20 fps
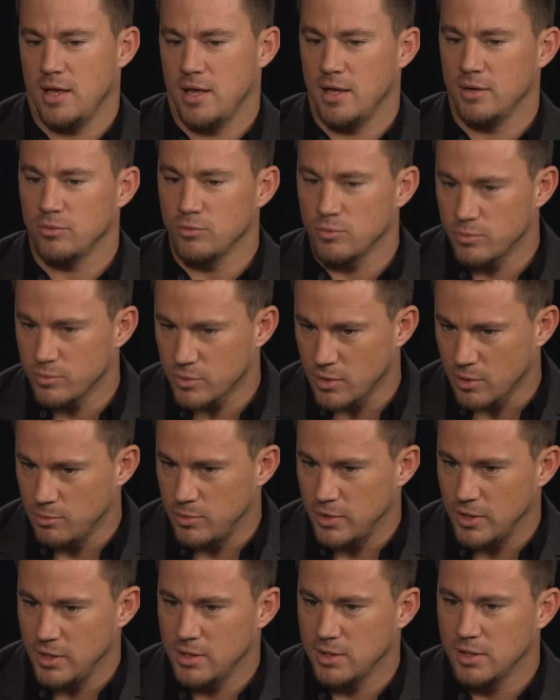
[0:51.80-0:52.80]
and
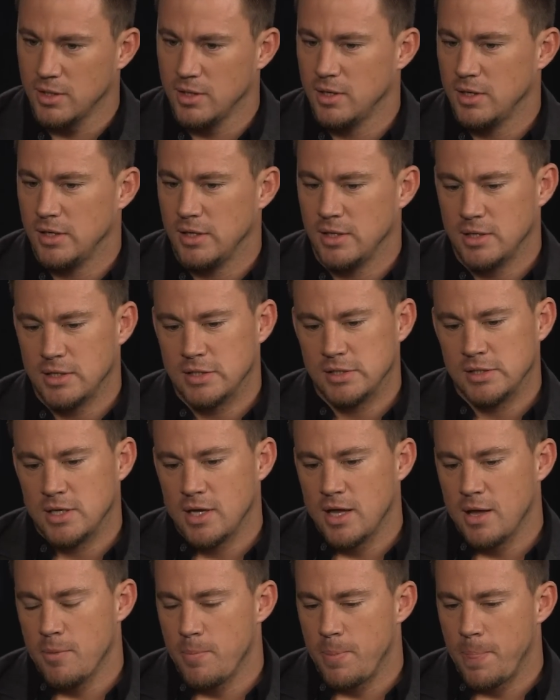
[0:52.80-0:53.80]
compete.
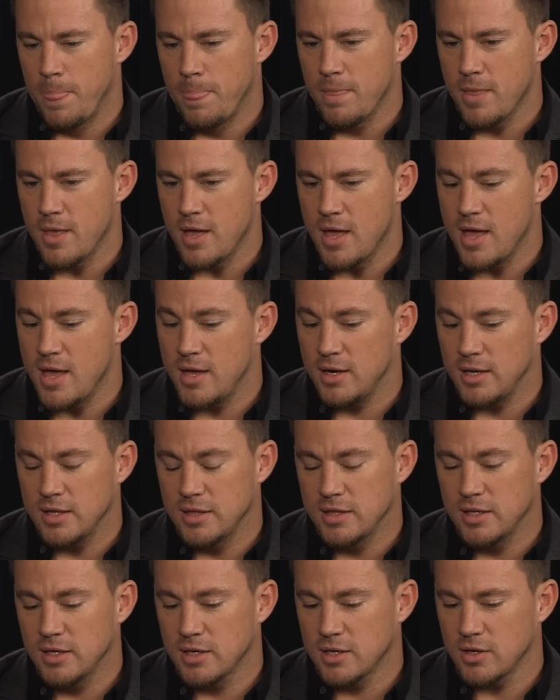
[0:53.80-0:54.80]
And
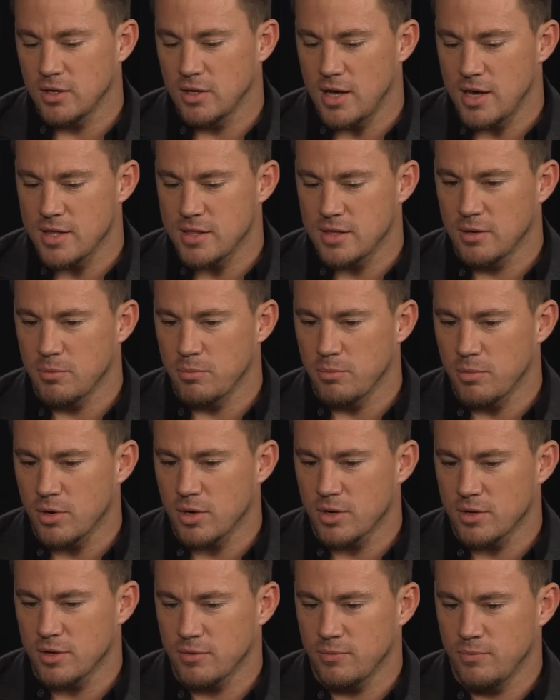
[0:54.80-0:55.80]
I think I think
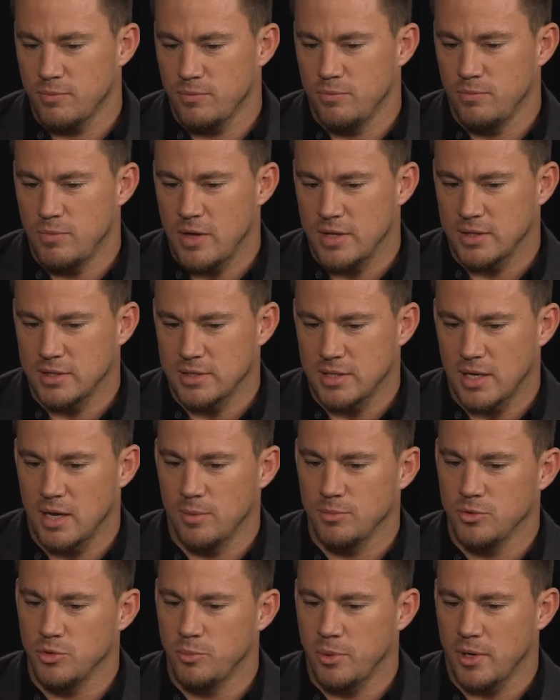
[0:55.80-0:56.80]
Mark at the
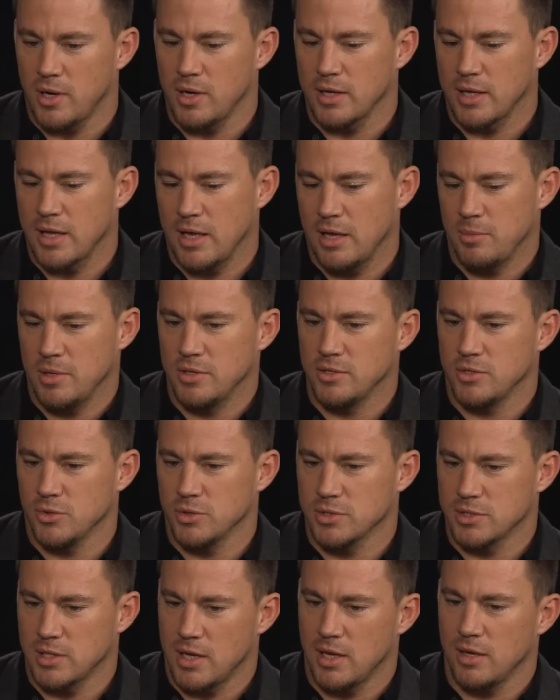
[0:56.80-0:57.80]
time DuPont came
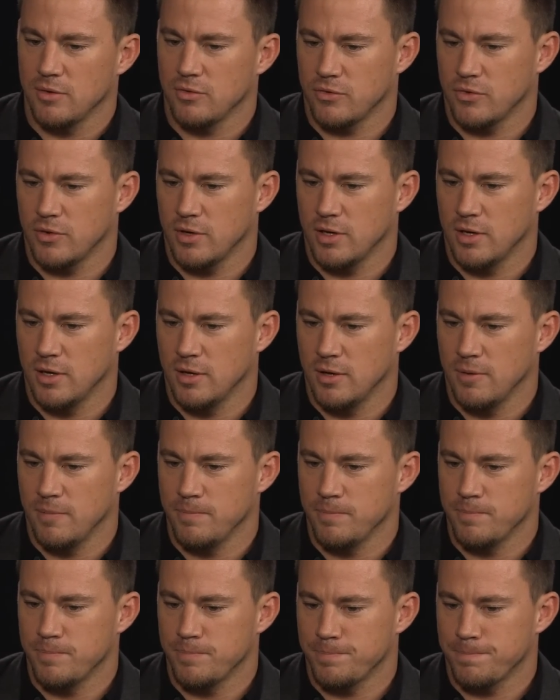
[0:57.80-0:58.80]
into his life,
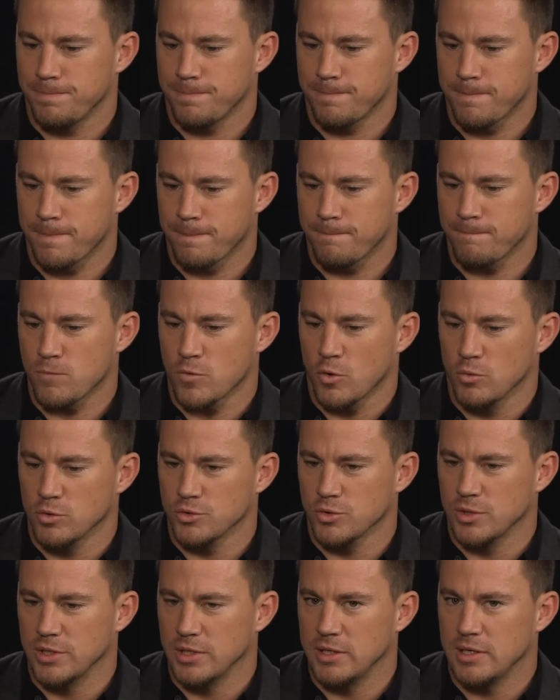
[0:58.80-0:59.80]
um,
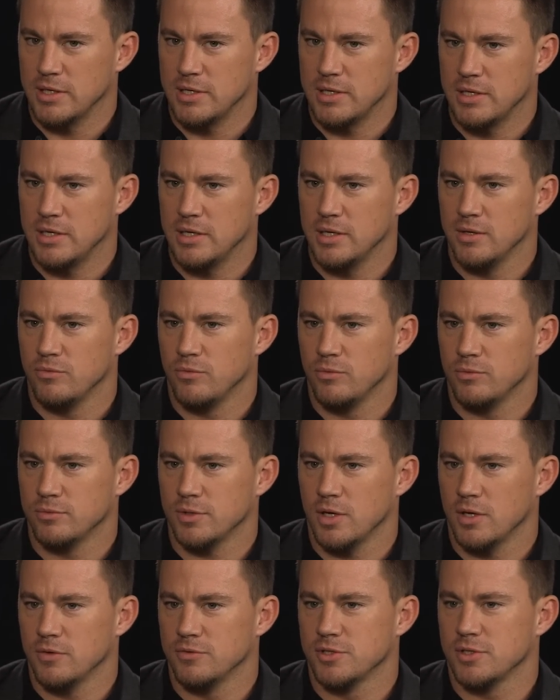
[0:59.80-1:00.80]
was really in need
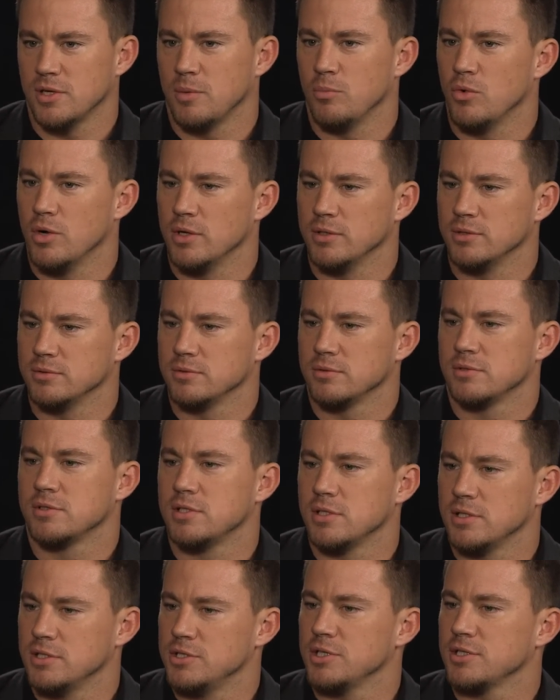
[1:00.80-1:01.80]
of right. someone
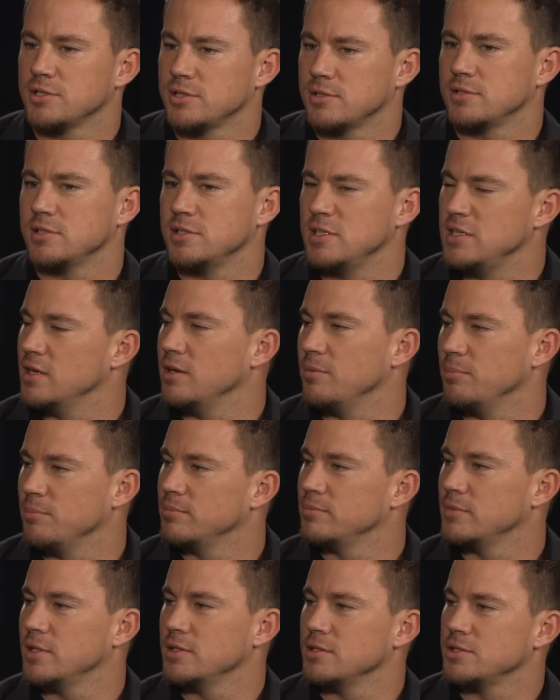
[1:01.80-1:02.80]
to just see him
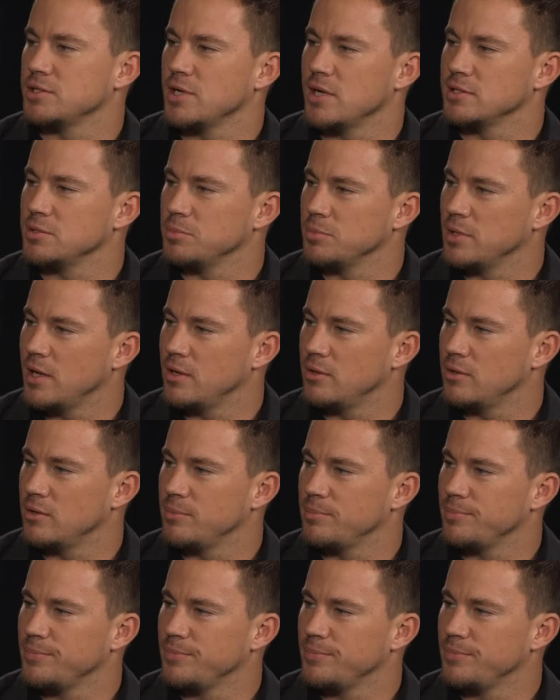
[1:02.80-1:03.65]
and to shine some light on